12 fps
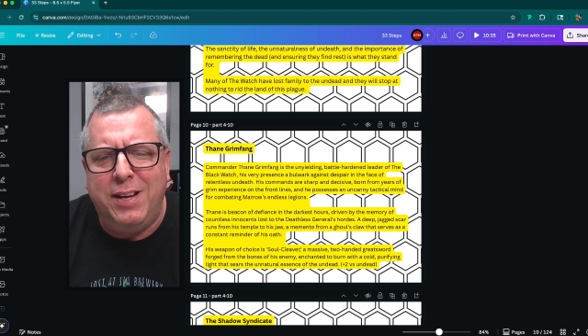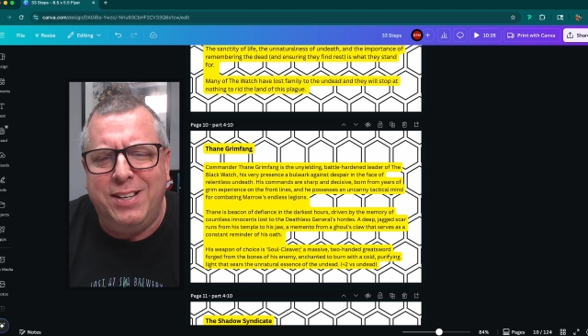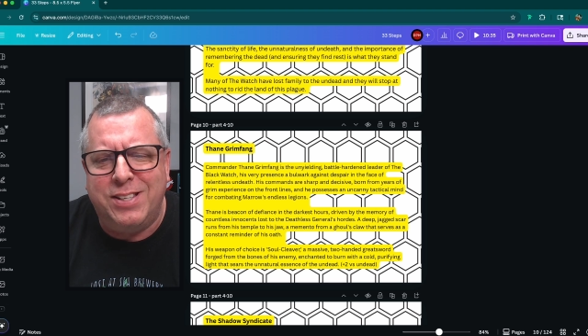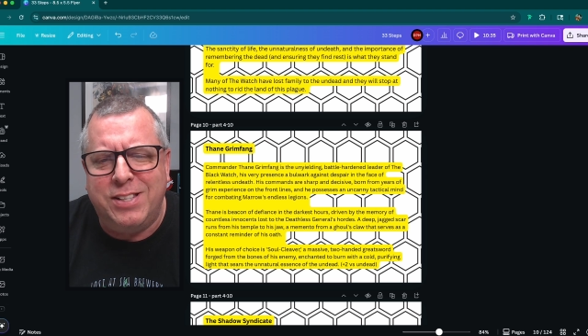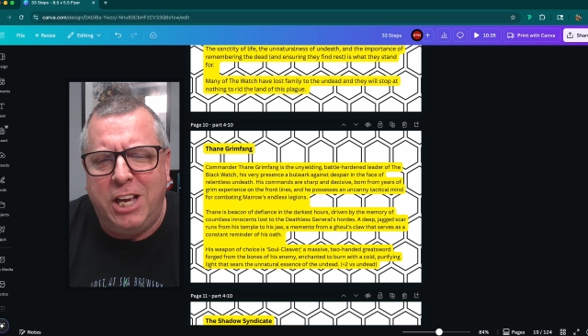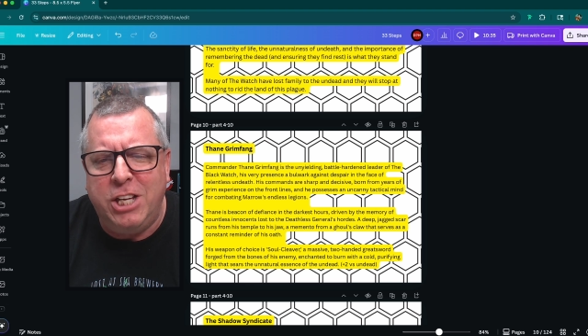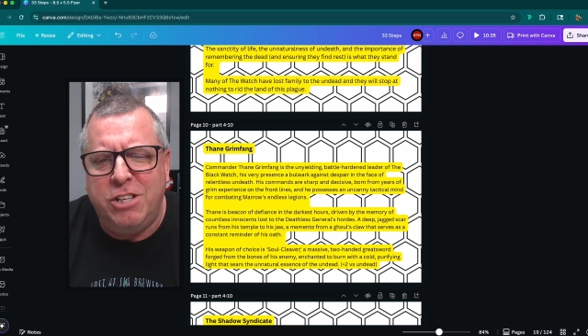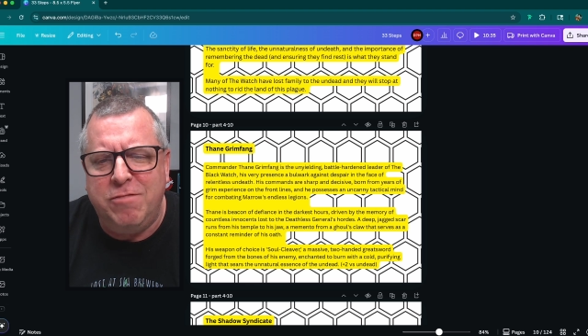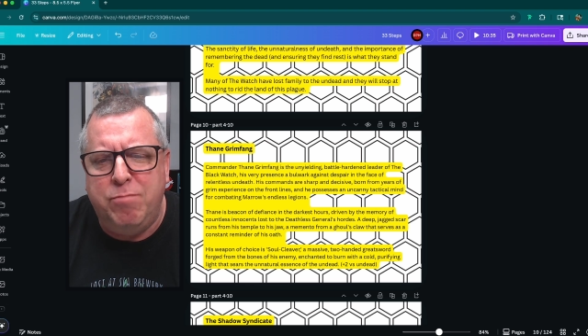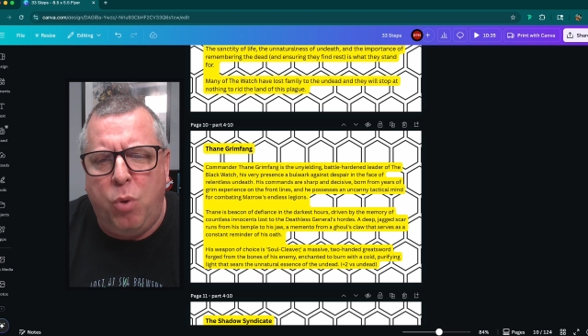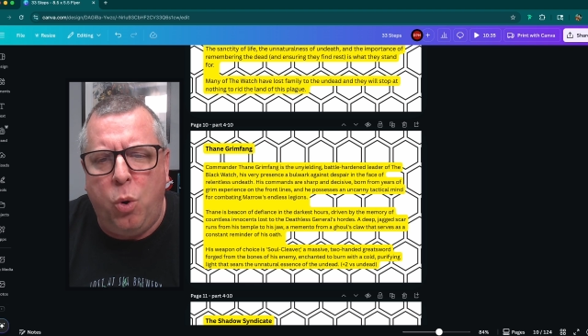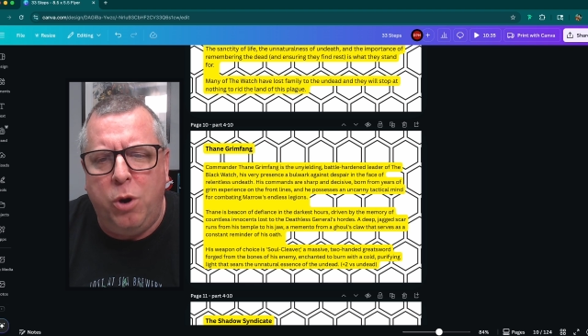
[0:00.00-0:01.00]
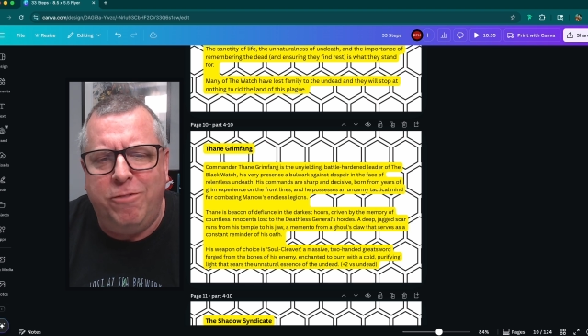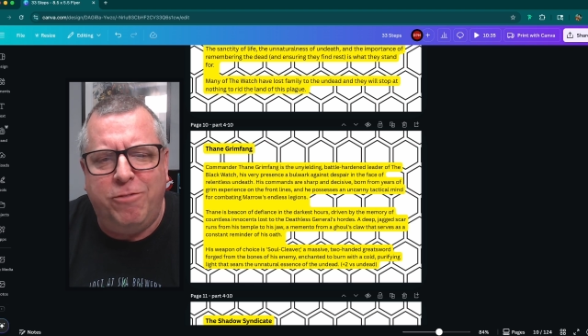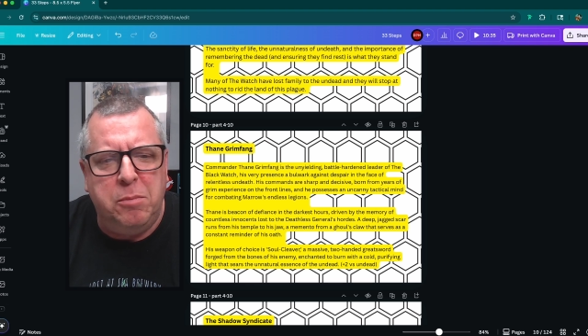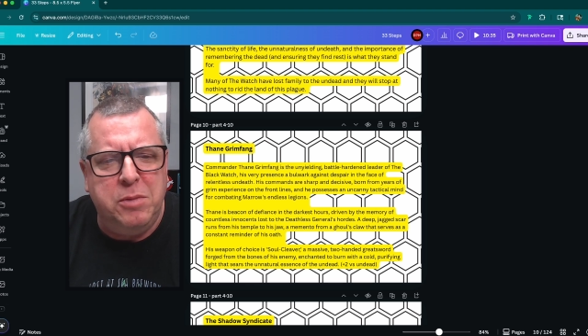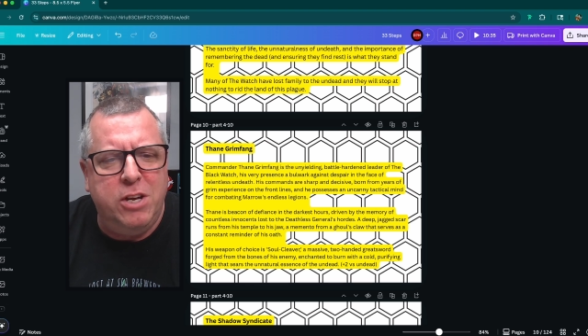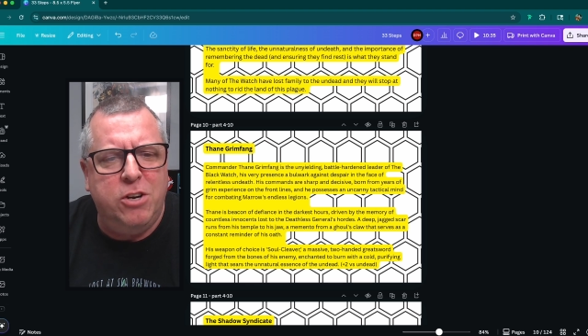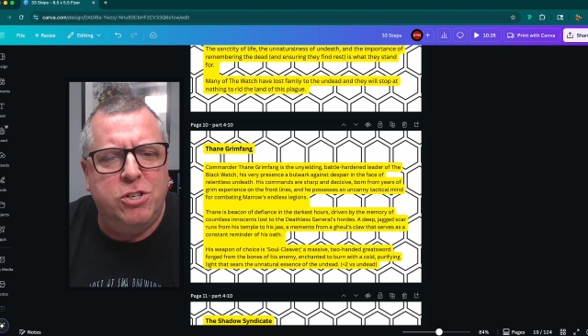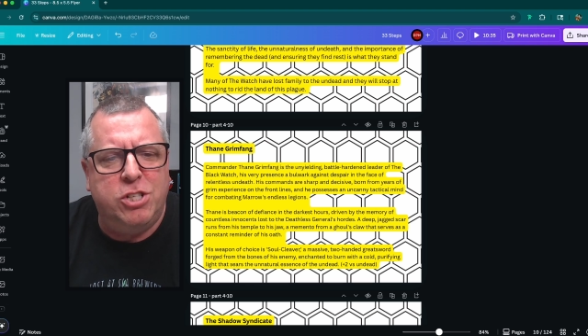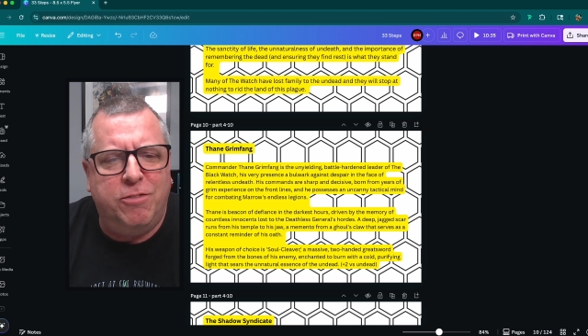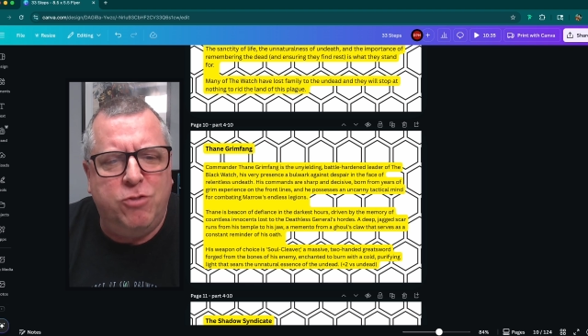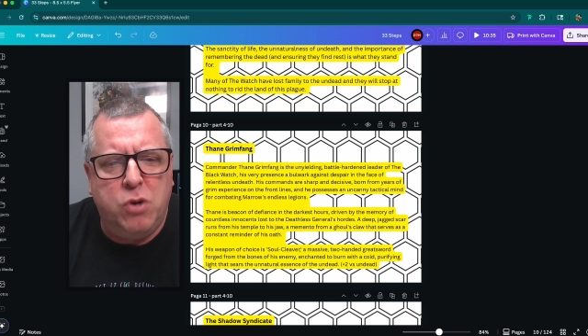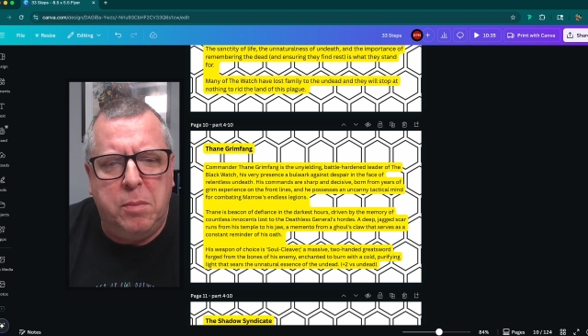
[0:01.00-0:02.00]
and decisive, born from
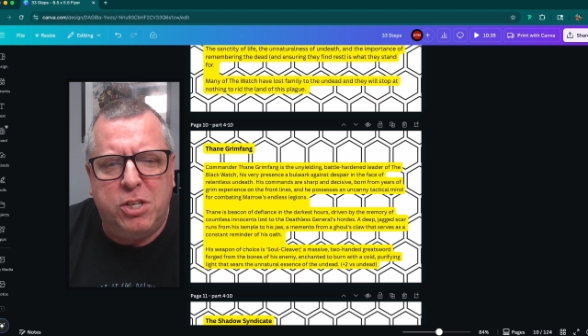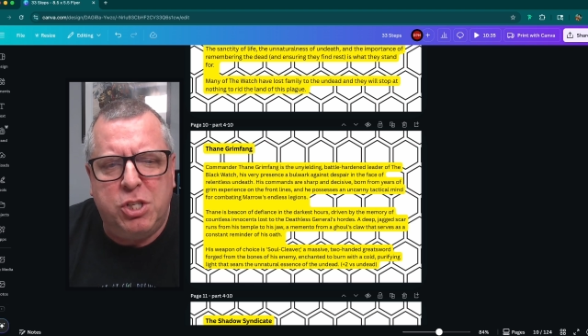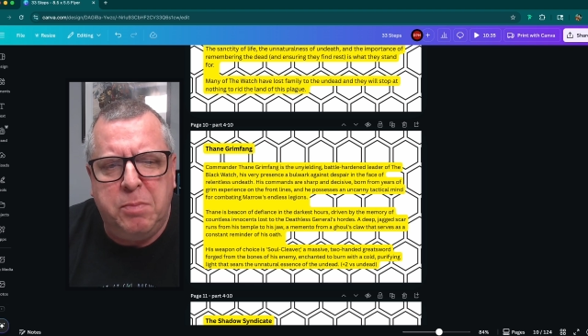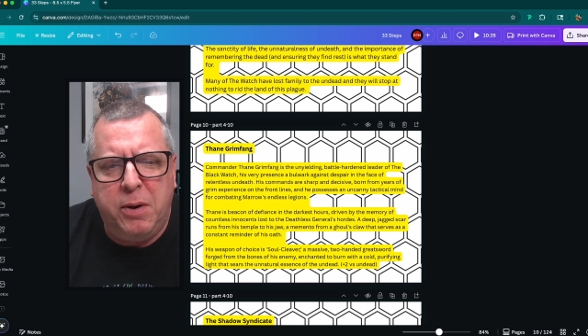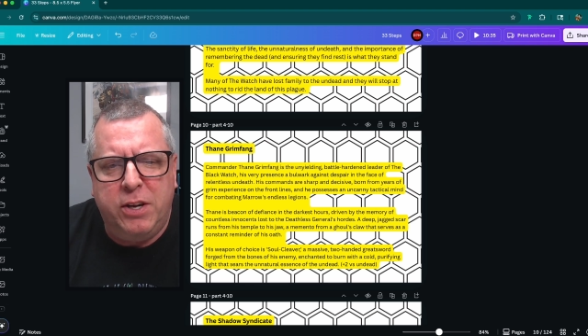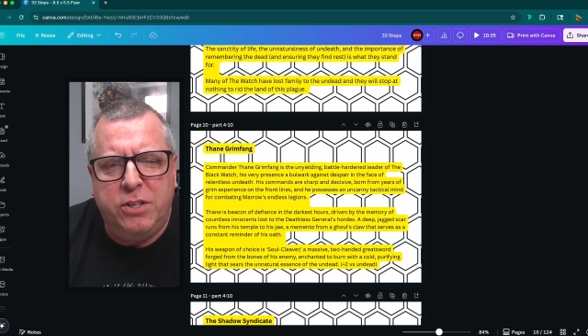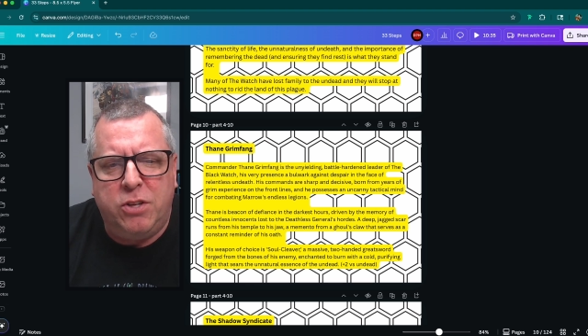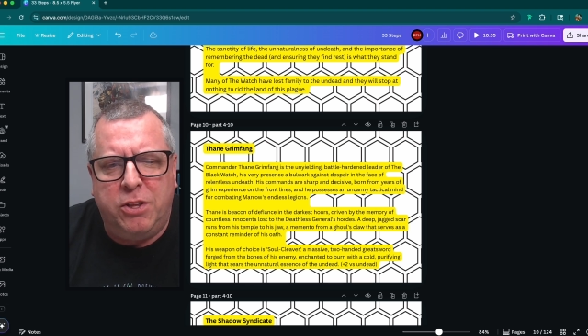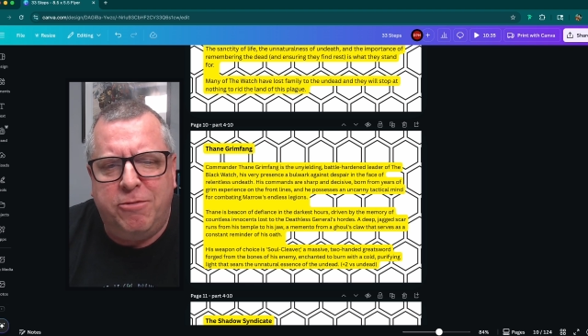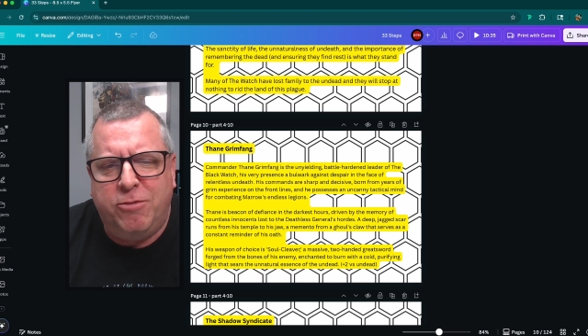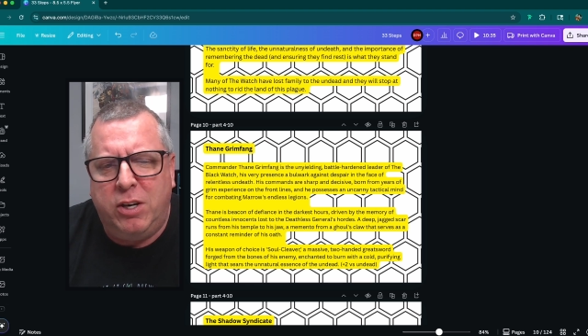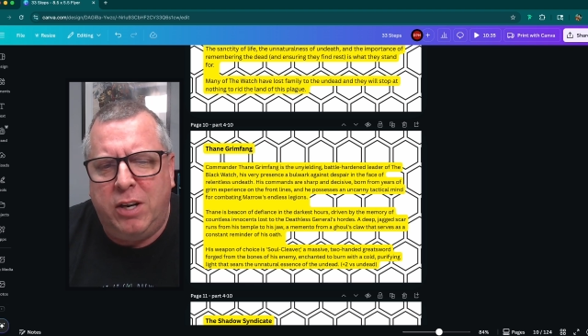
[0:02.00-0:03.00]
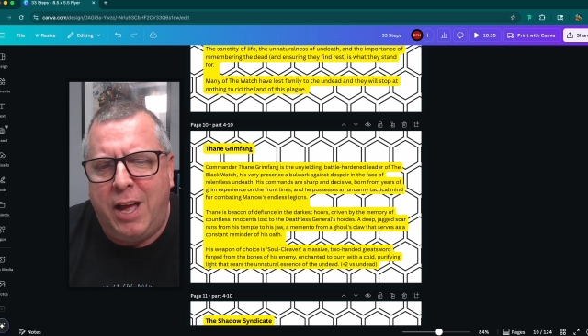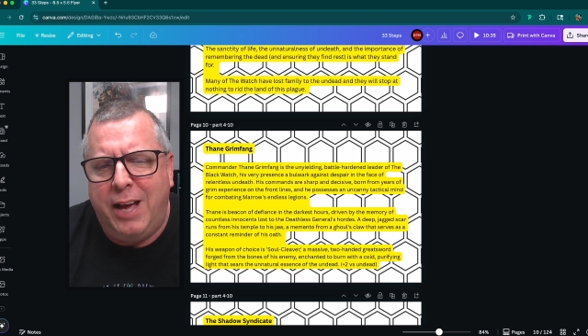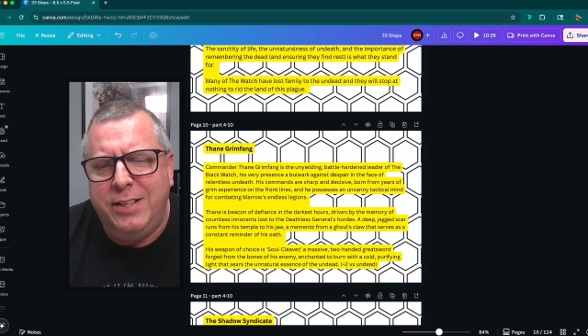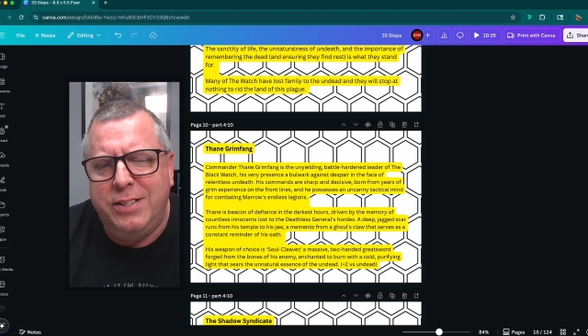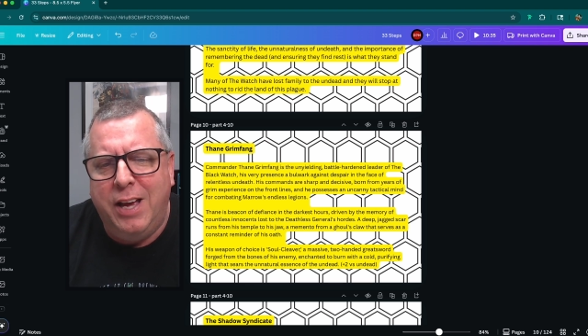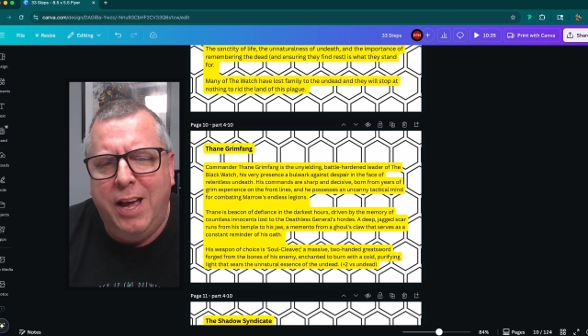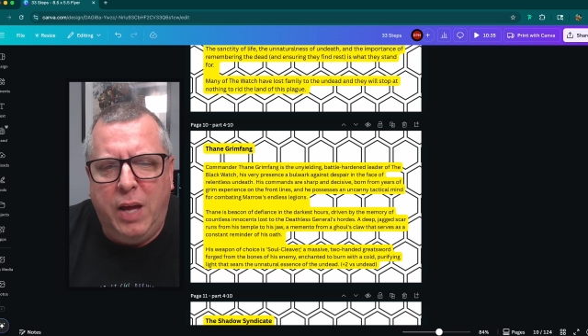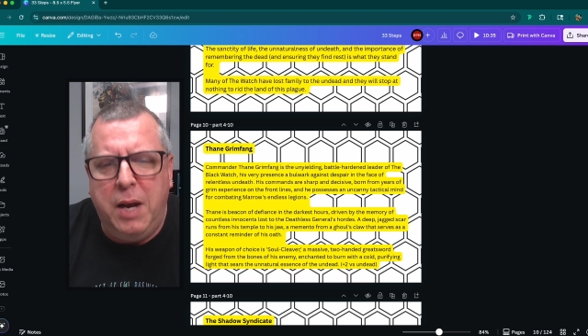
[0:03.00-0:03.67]
years of grim experience on the front lines,